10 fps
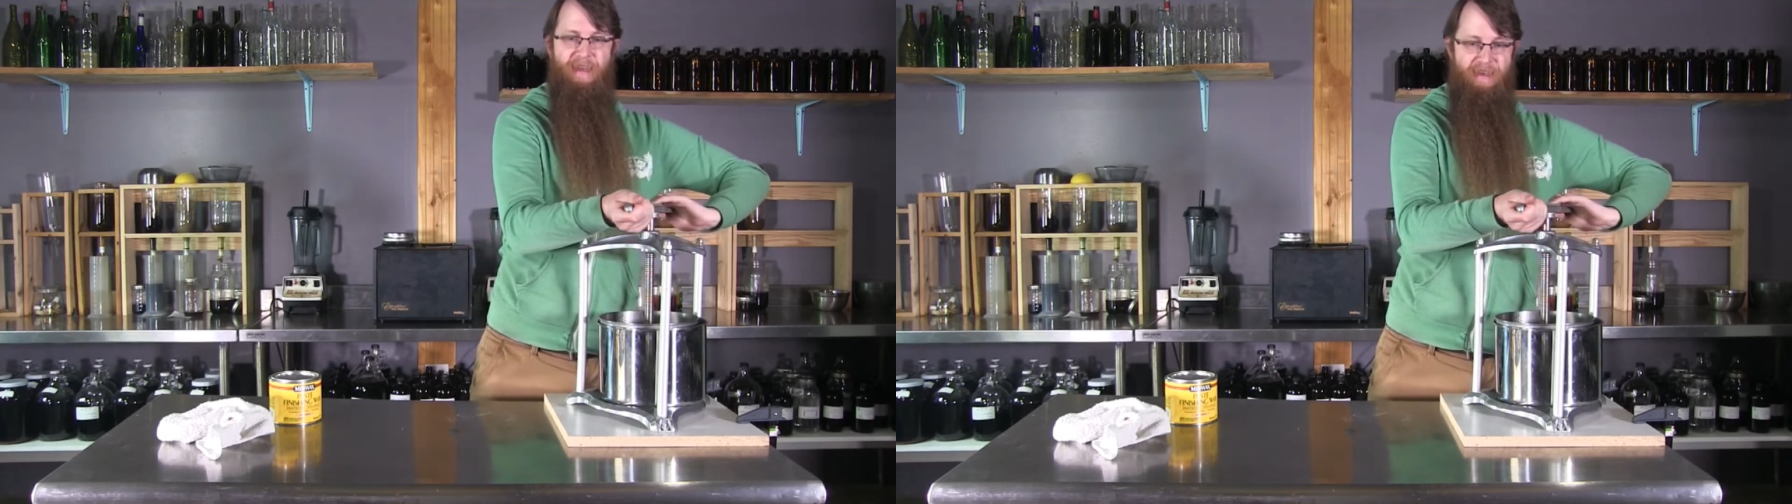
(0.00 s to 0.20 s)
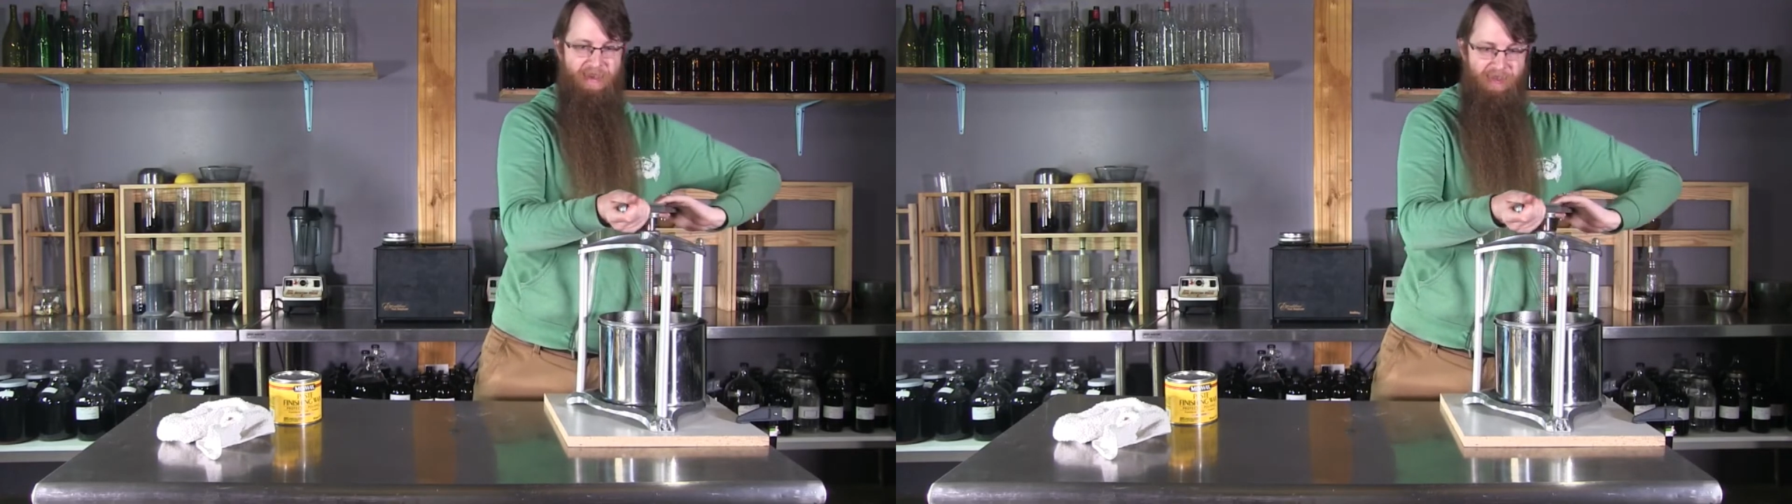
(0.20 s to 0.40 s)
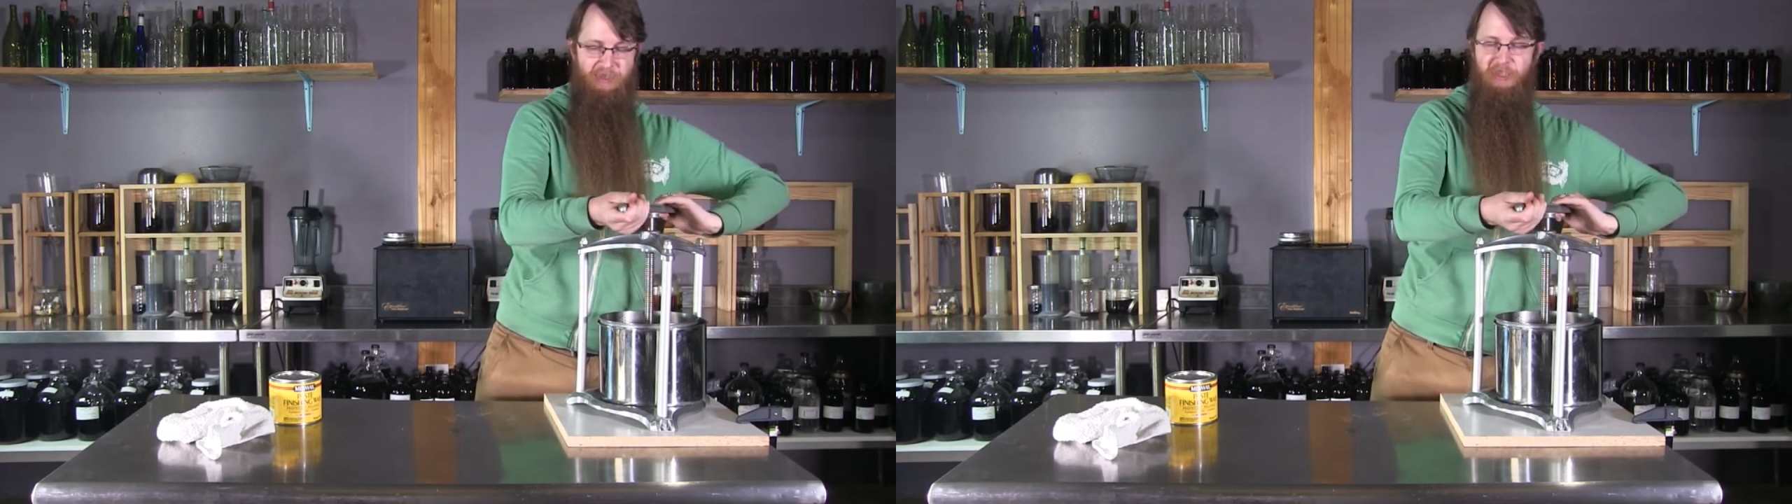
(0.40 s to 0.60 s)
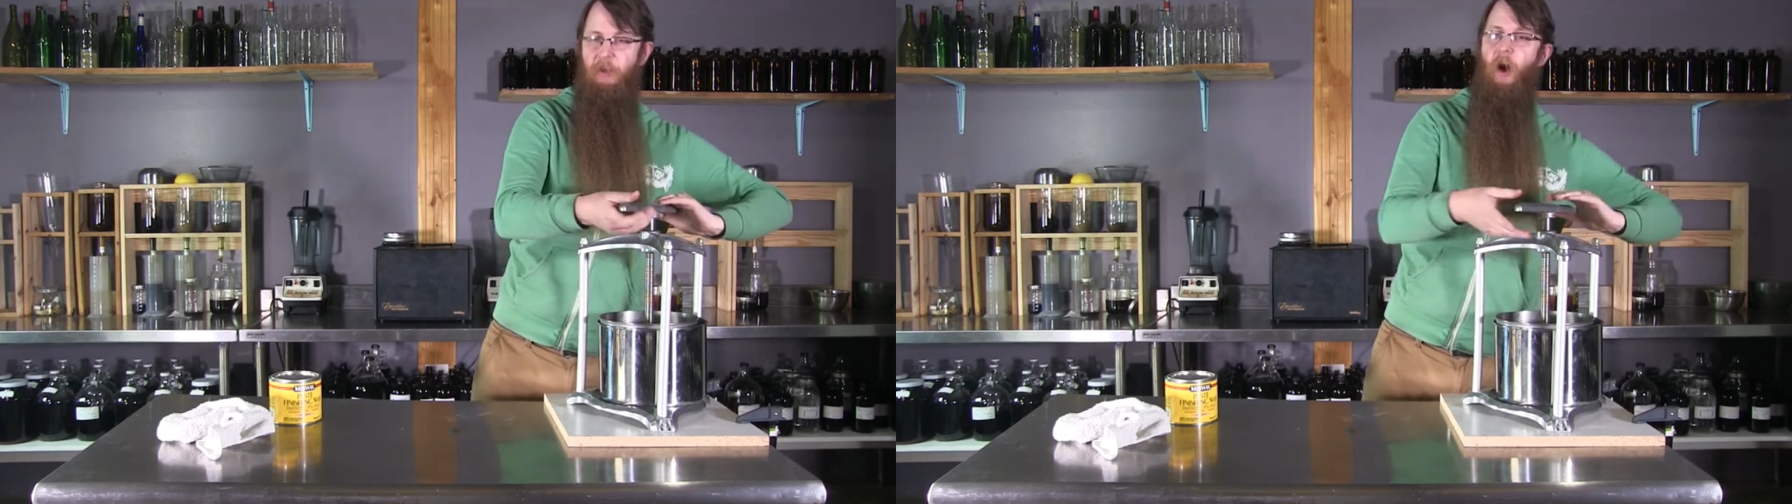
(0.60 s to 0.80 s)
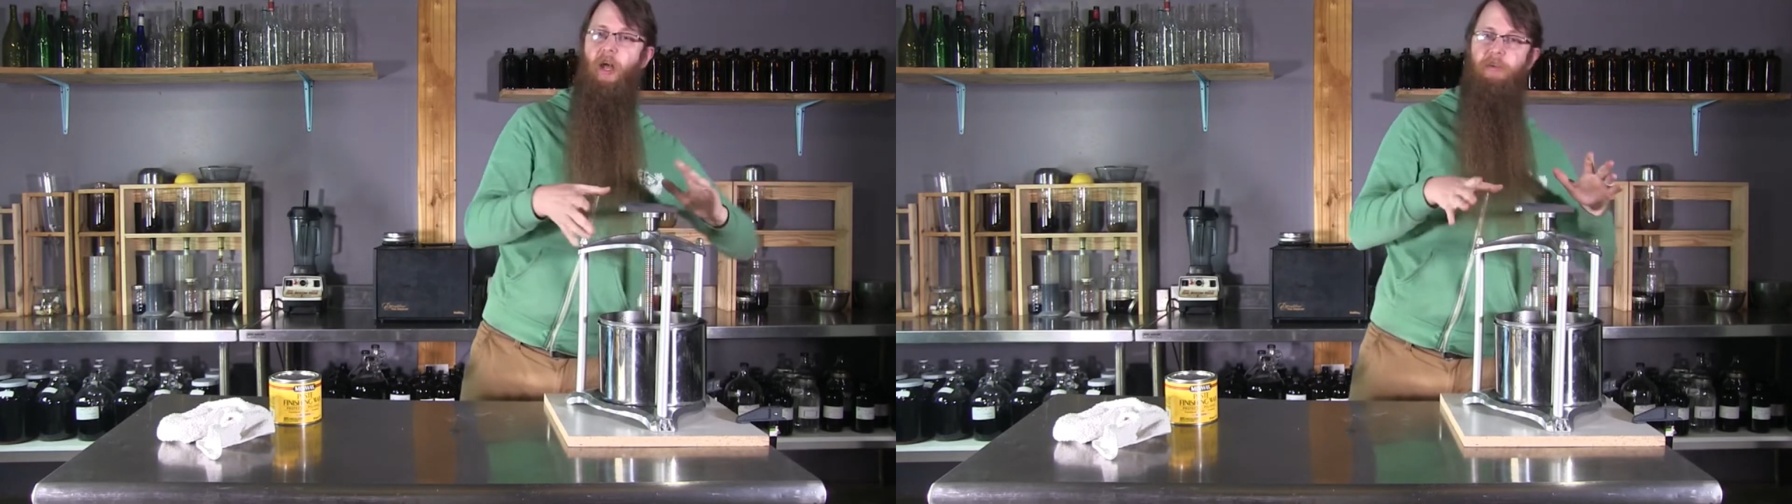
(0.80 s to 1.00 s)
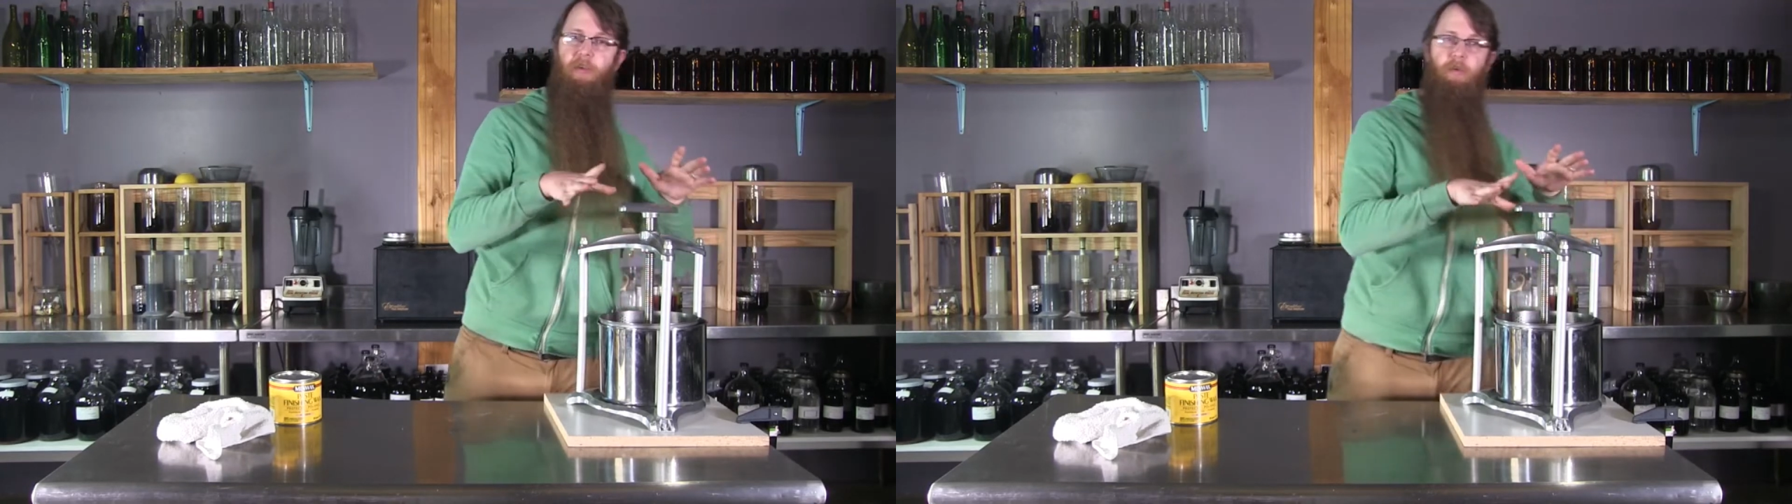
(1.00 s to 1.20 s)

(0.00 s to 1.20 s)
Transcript: and it's not